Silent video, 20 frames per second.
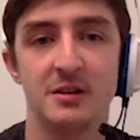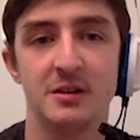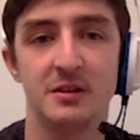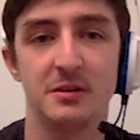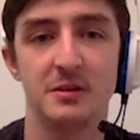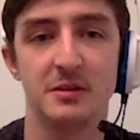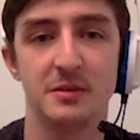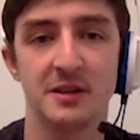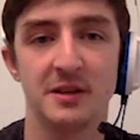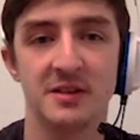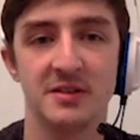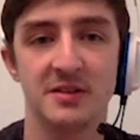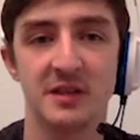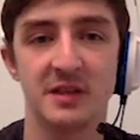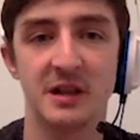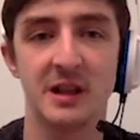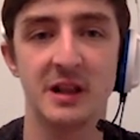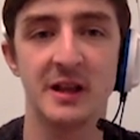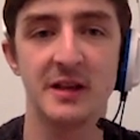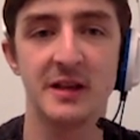up against the
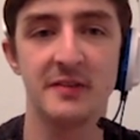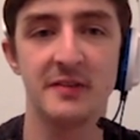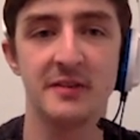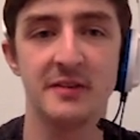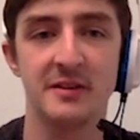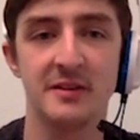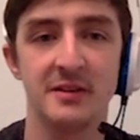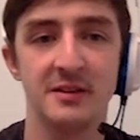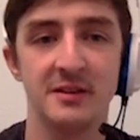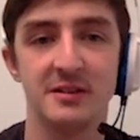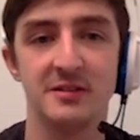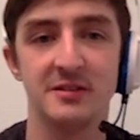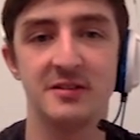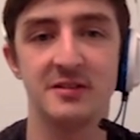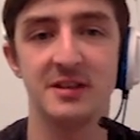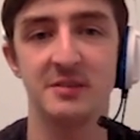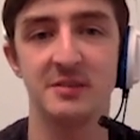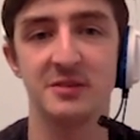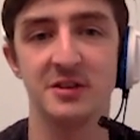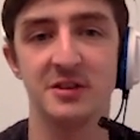Glaive.
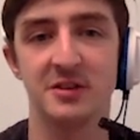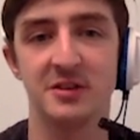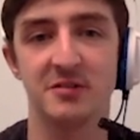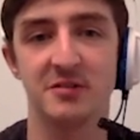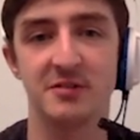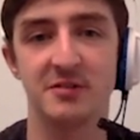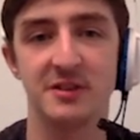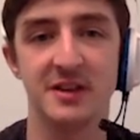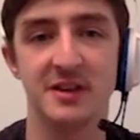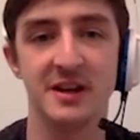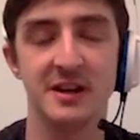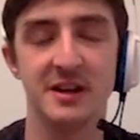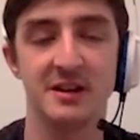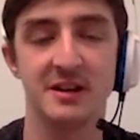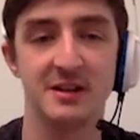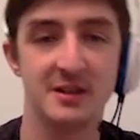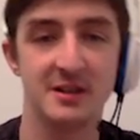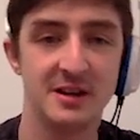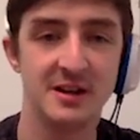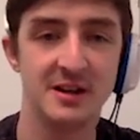Teams on the screen there:
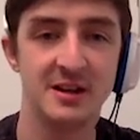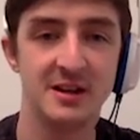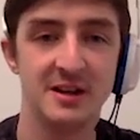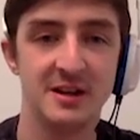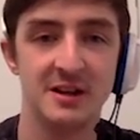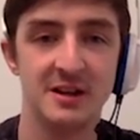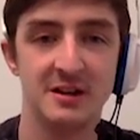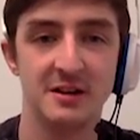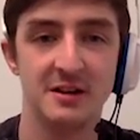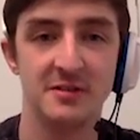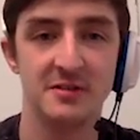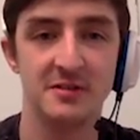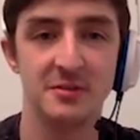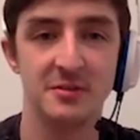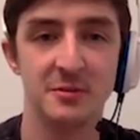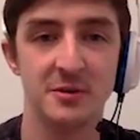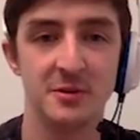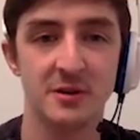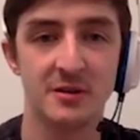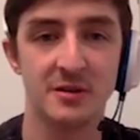
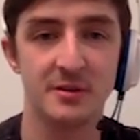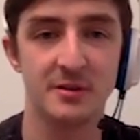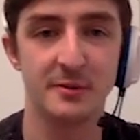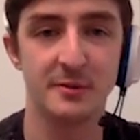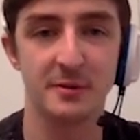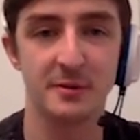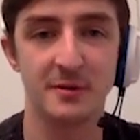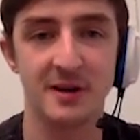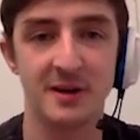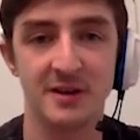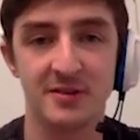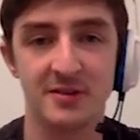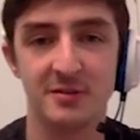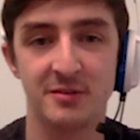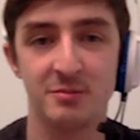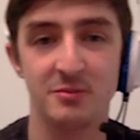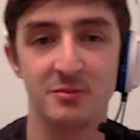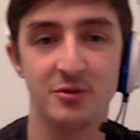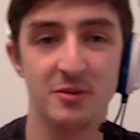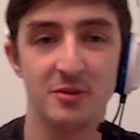Azumarill, Double Grass,
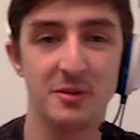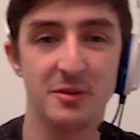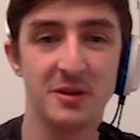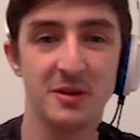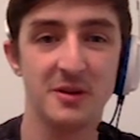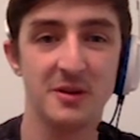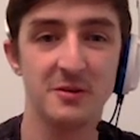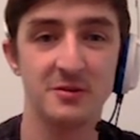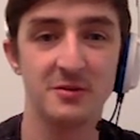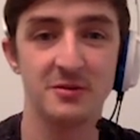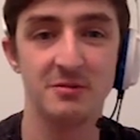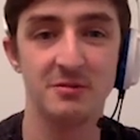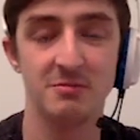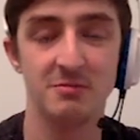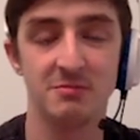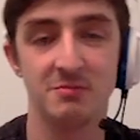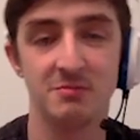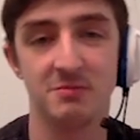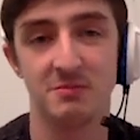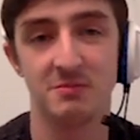Triple Ghost.
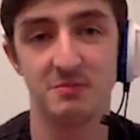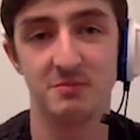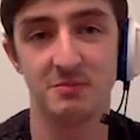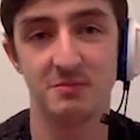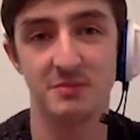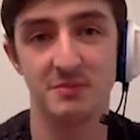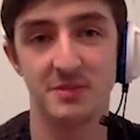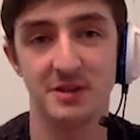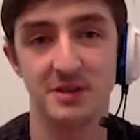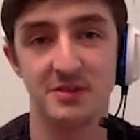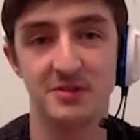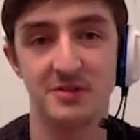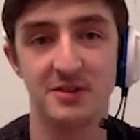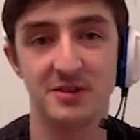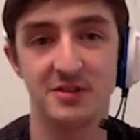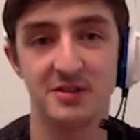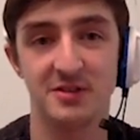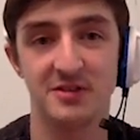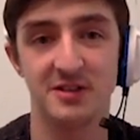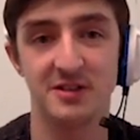
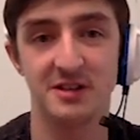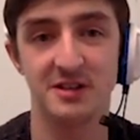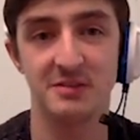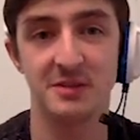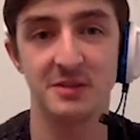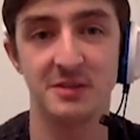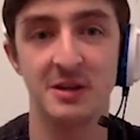Interesting team.